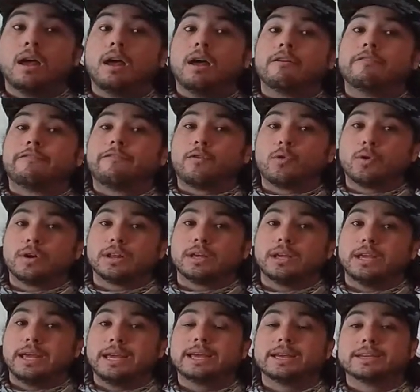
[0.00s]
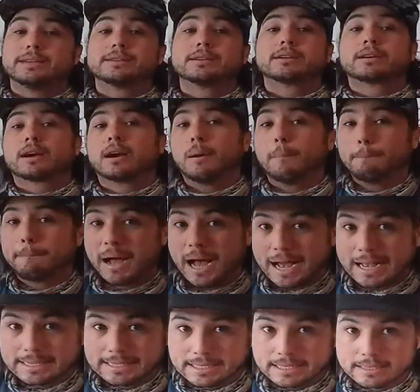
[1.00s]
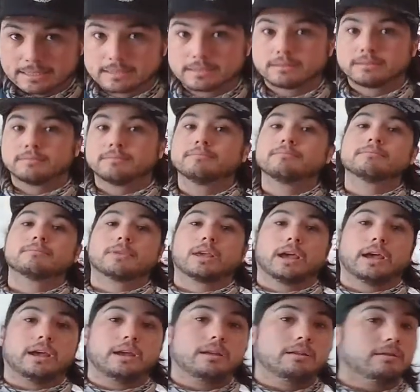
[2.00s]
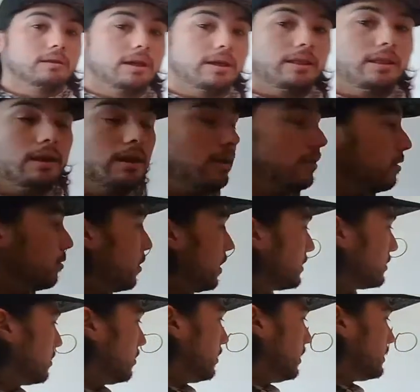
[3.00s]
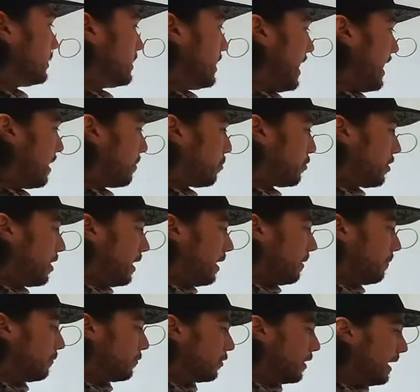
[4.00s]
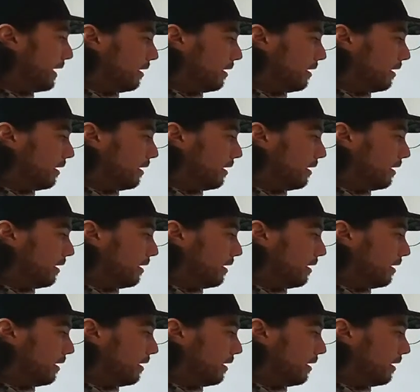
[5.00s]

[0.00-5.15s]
40 is composite, okay? Otherwise known as not prime, right?